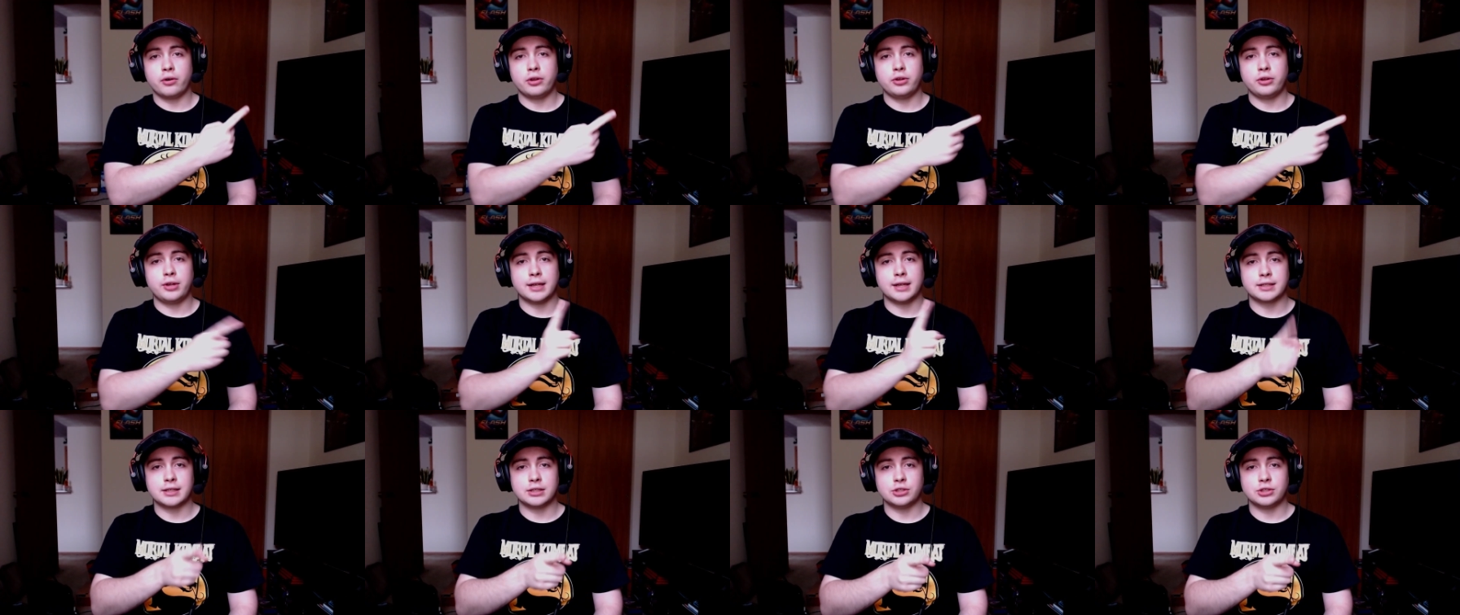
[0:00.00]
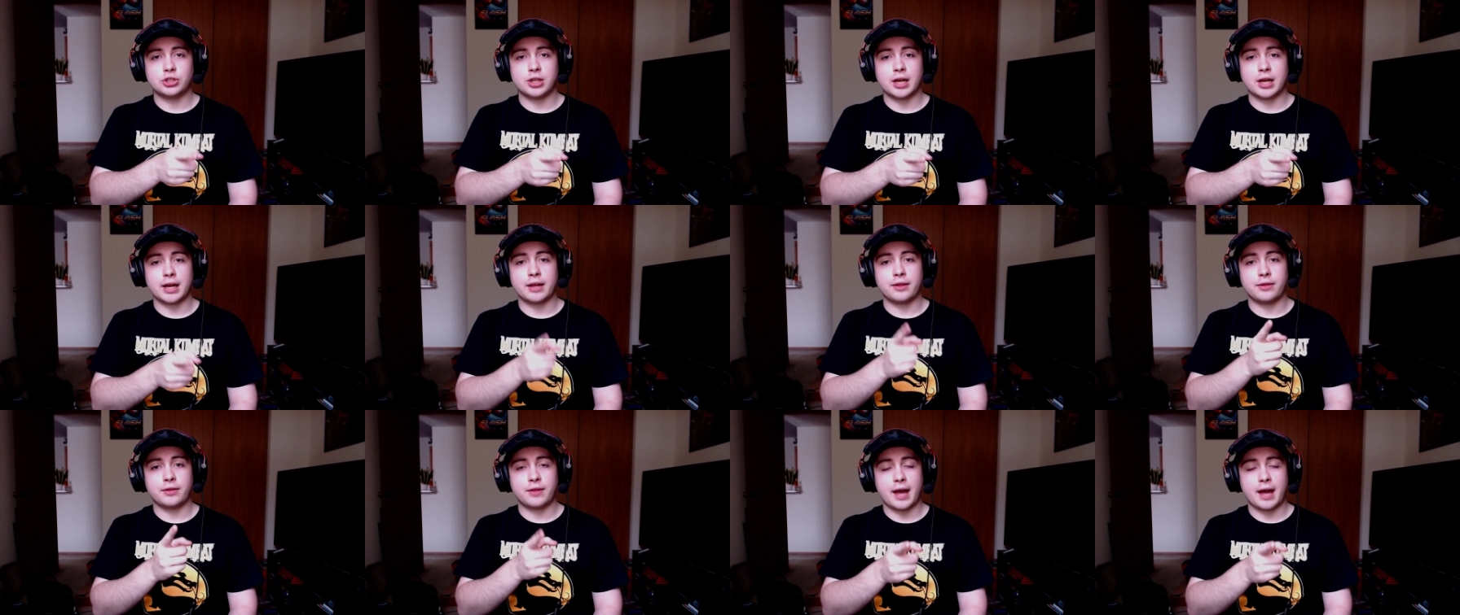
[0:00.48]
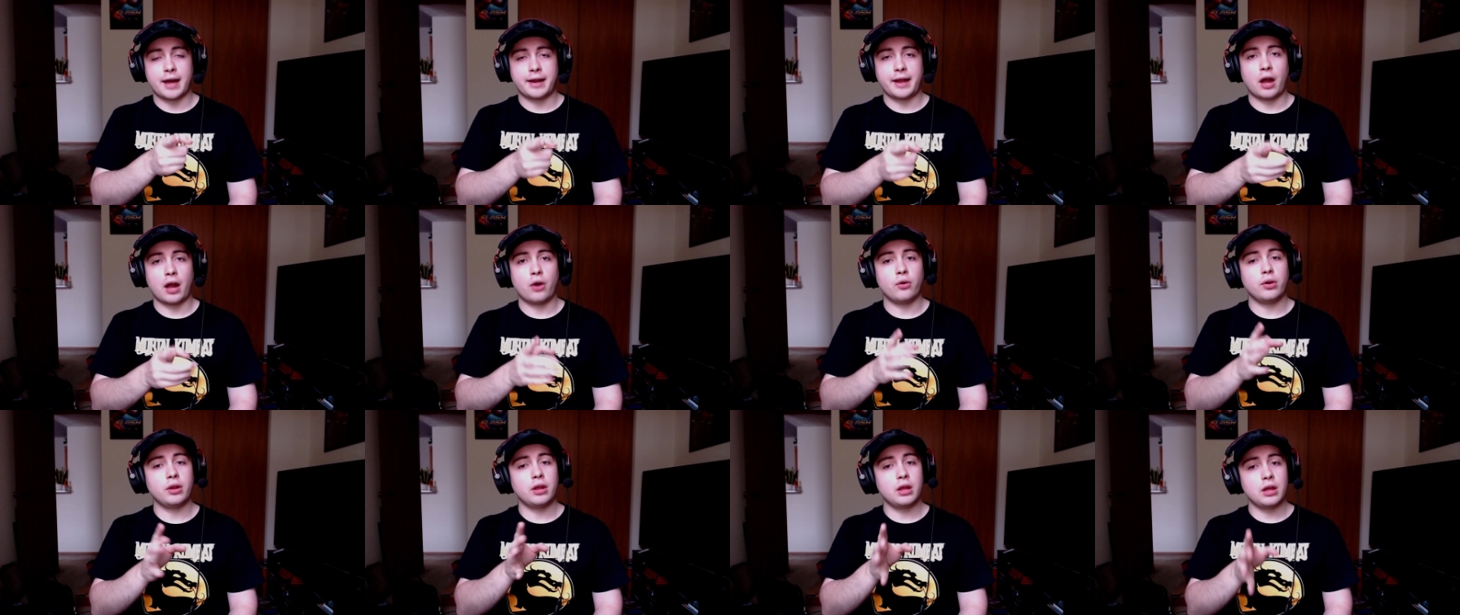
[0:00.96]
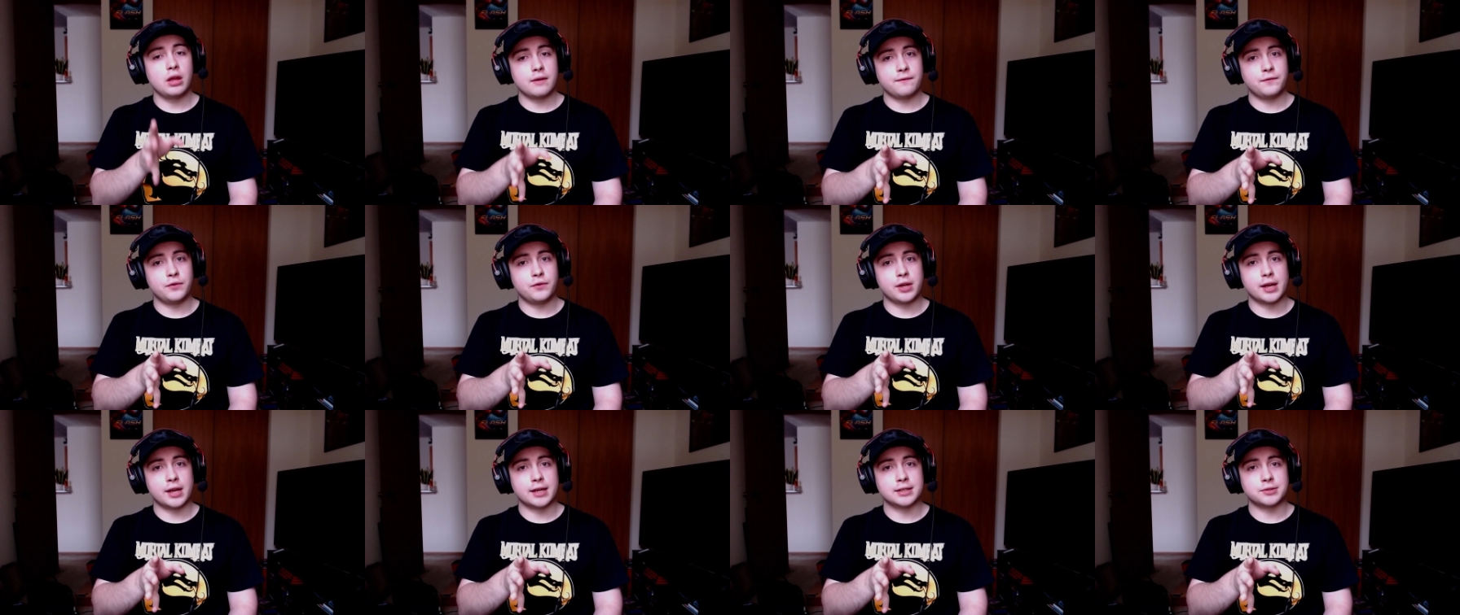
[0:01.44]
You guys can check that out if
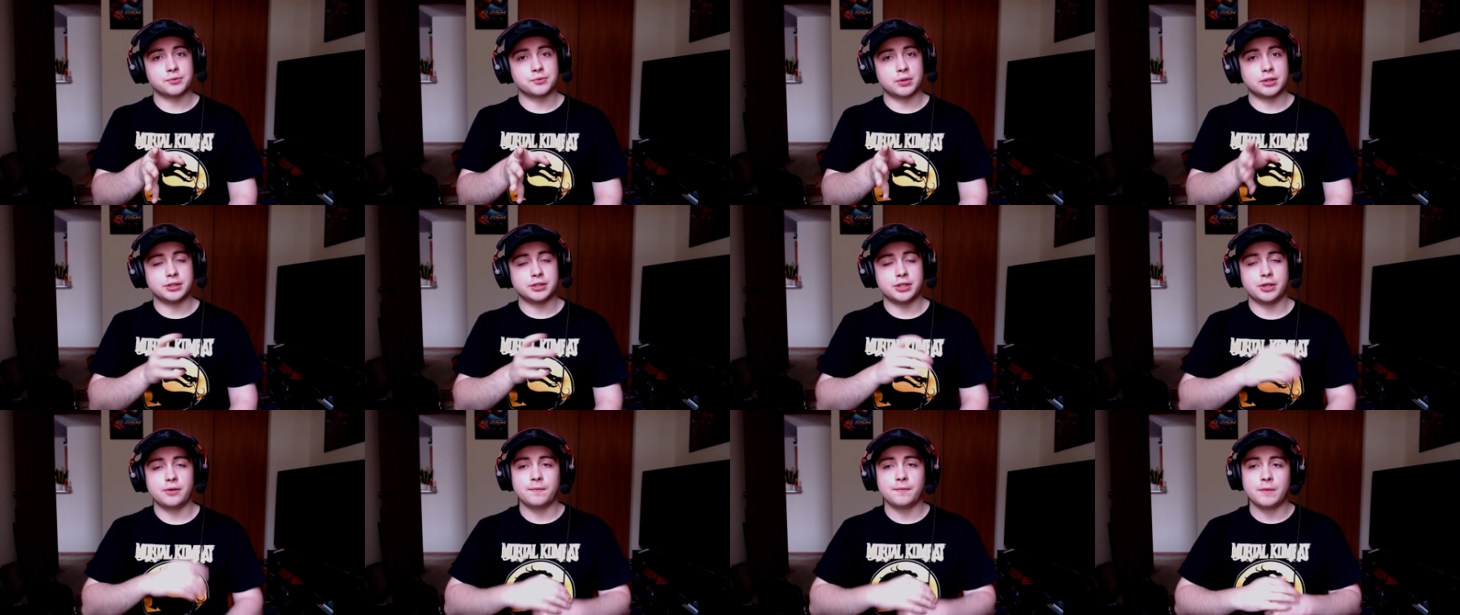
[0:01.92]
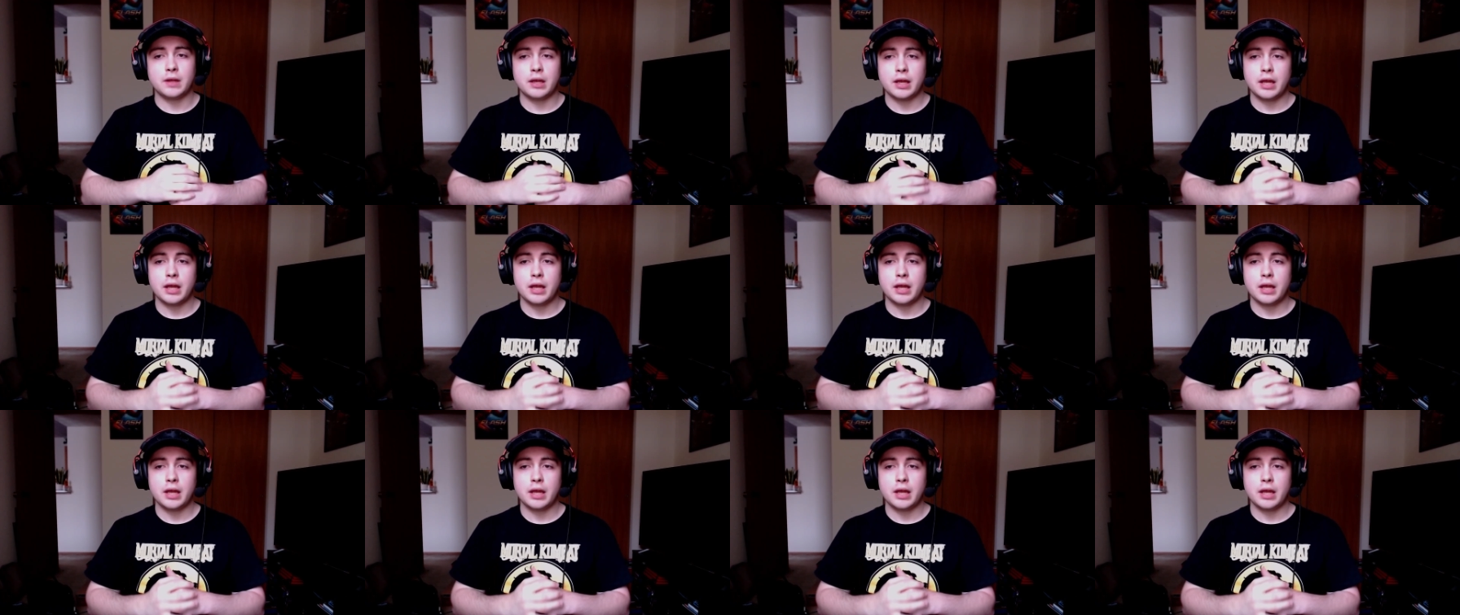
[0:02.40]
you guys want to.